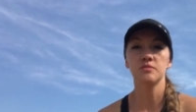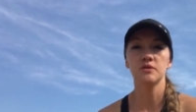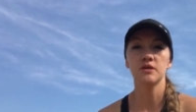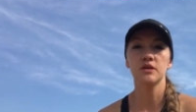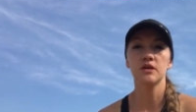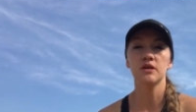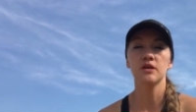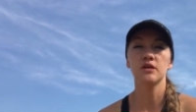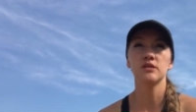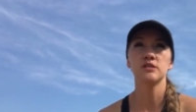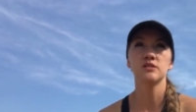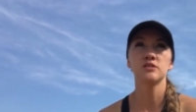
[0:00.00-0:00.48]

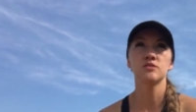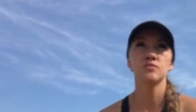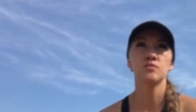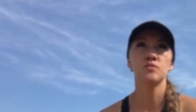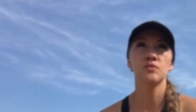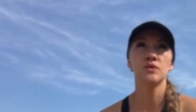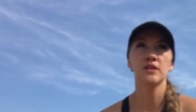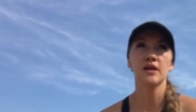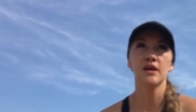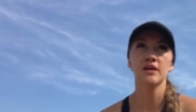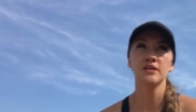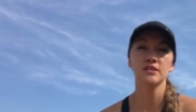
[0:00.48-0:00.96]
because
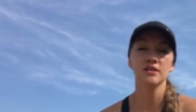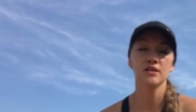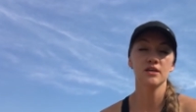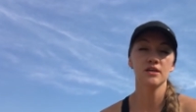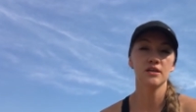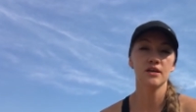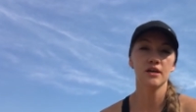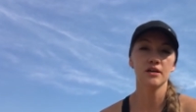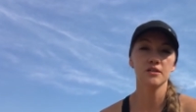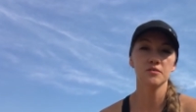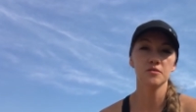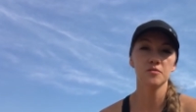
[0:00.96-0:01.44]
we like to
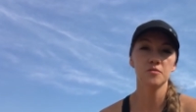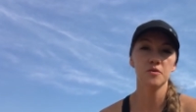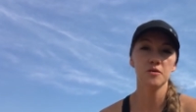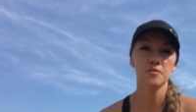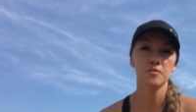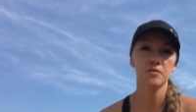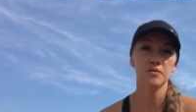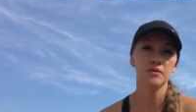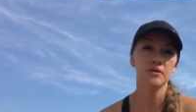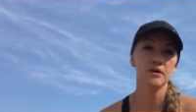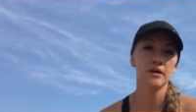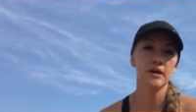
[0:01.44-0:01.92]
connect with
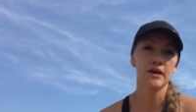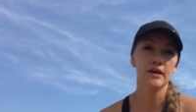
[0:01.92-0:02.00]
people